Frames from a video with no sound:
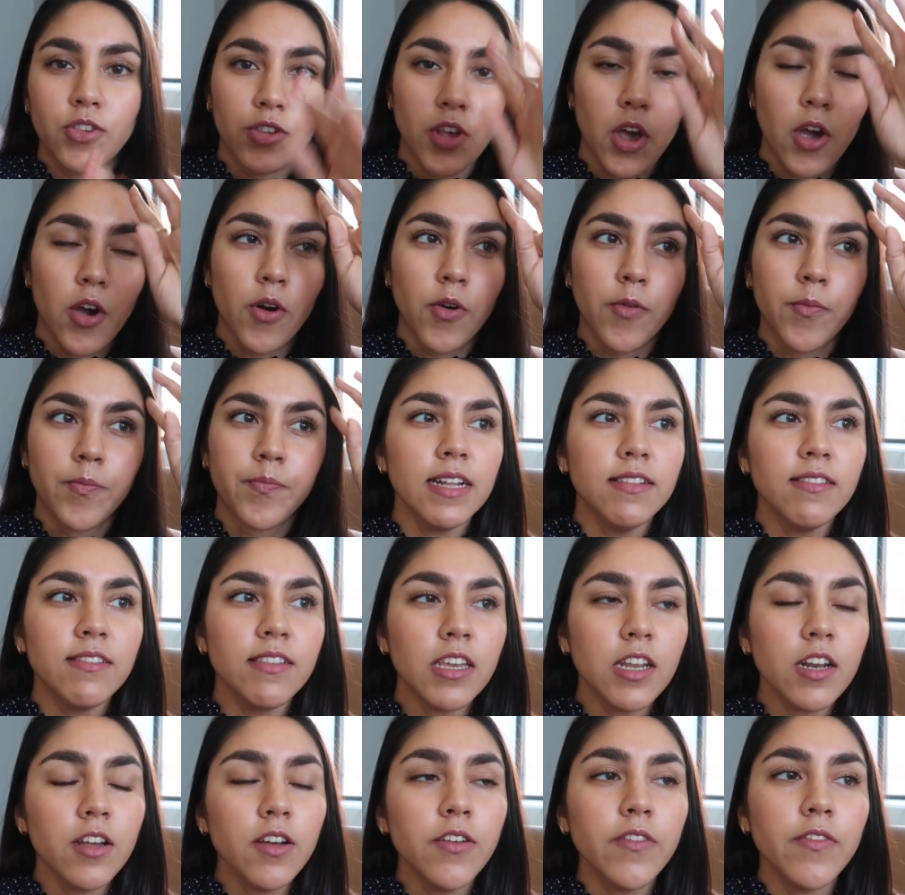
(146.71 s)
So
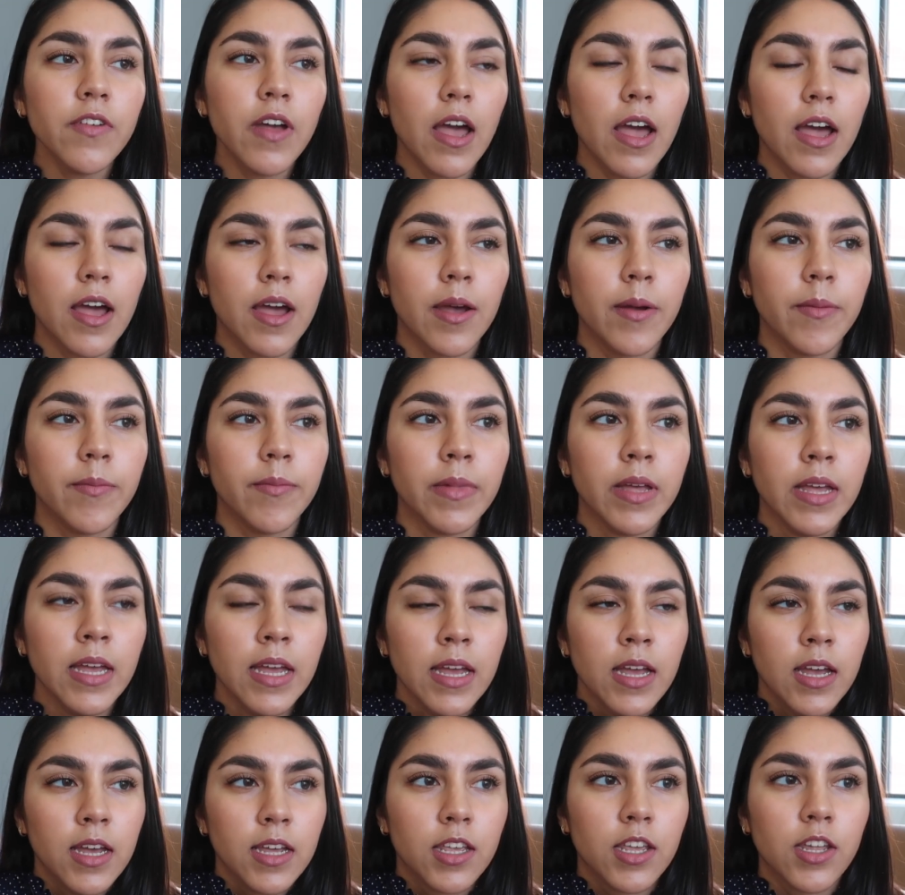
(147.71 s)
instead of,
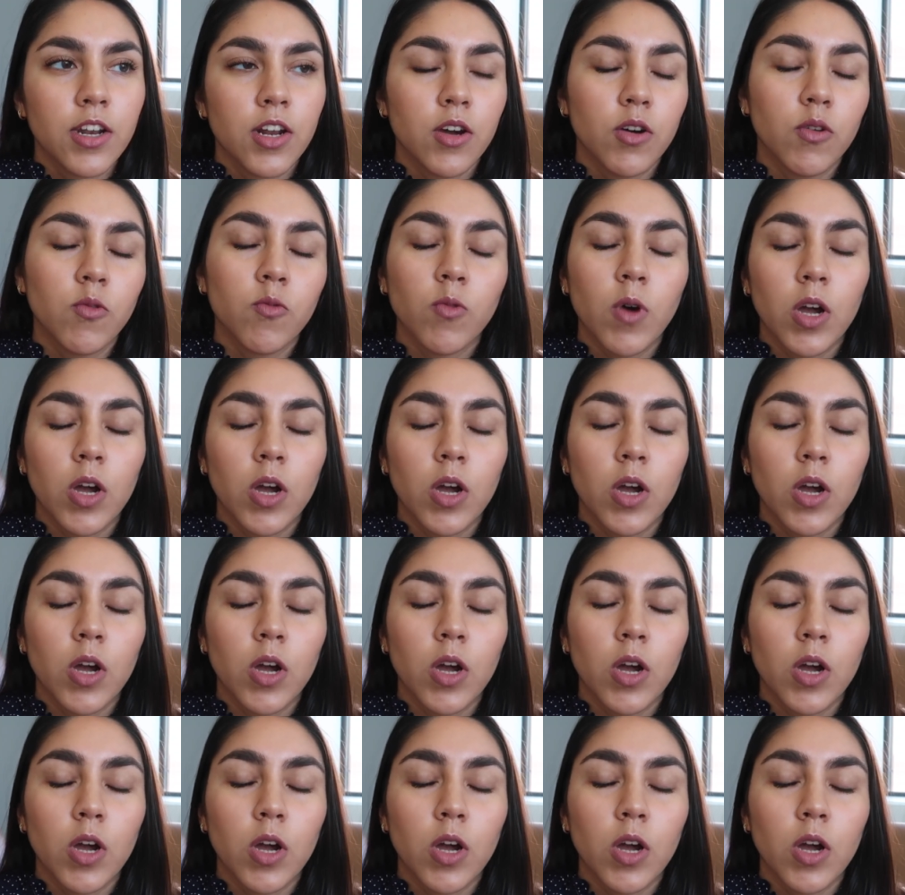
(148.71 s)
you know,